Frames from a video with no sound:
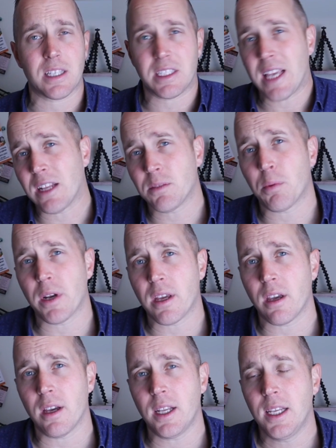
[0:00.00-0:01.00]
the sound's pretty
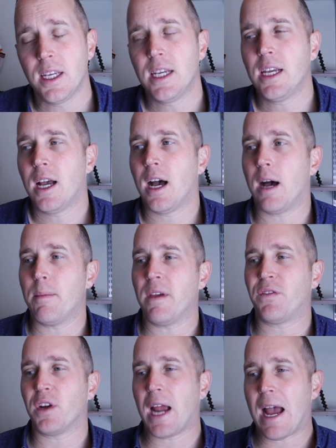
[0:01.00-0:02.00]
good.
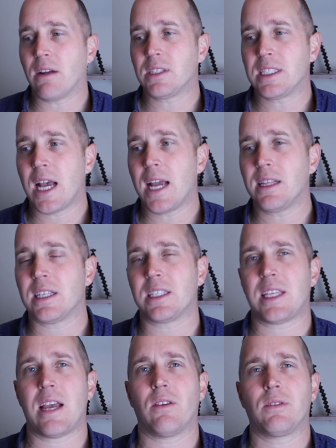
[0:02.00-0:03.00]
If you're outside, the
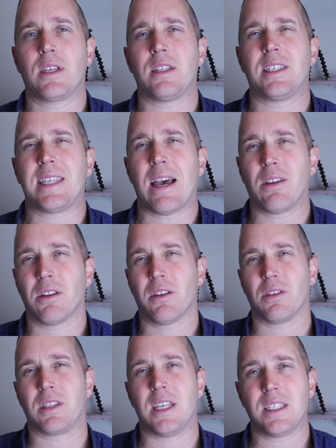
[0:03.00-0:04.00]
sound can sound a
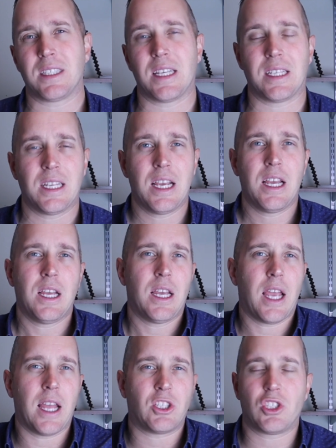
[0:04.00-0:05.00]
little distant.
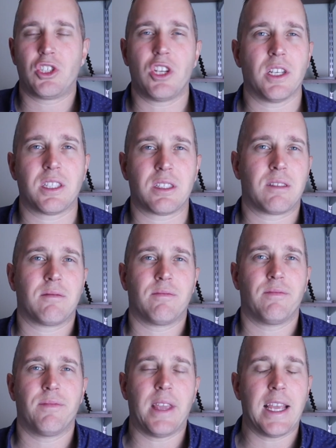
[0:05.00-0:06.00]
It's
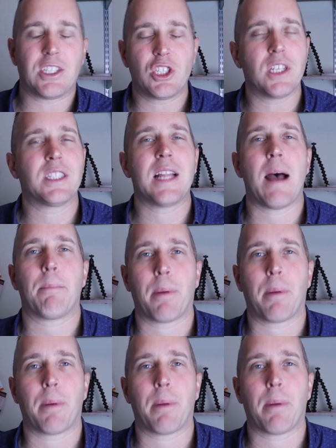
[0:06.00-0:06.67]
just not